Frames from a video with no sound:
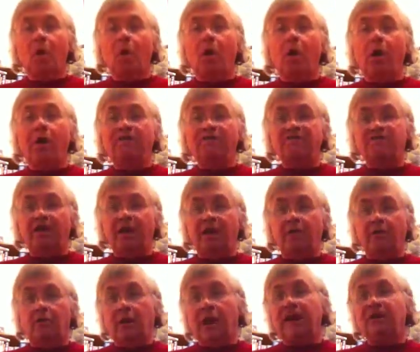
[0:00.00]
off
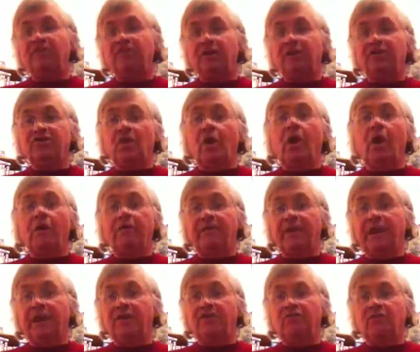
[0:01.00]
scale, or actually it's off
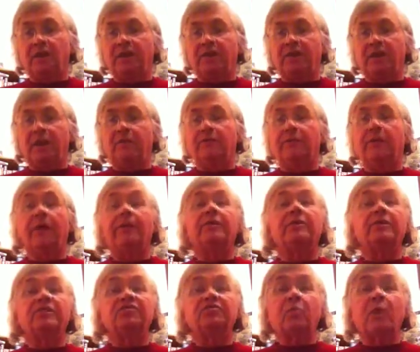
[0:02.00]
edge right now. Now,
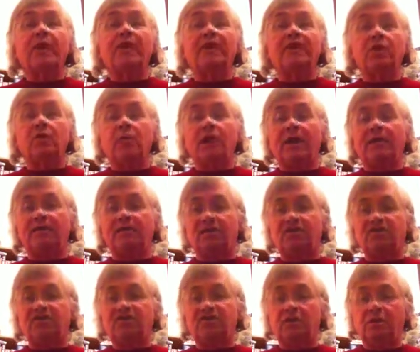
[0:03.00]
there is a way to correct
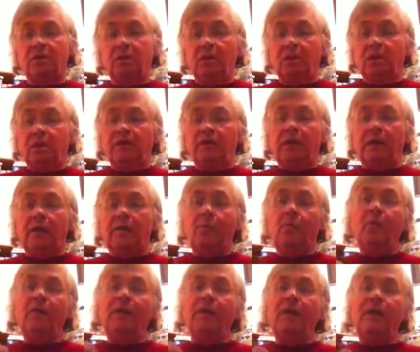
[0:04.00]
this. Now, I'm
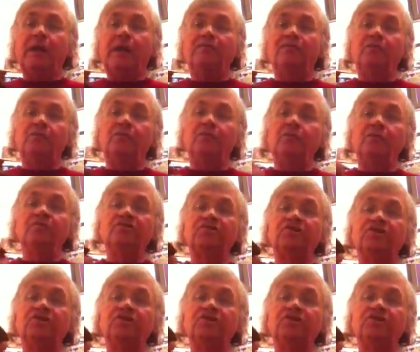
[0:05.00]
only going to have to use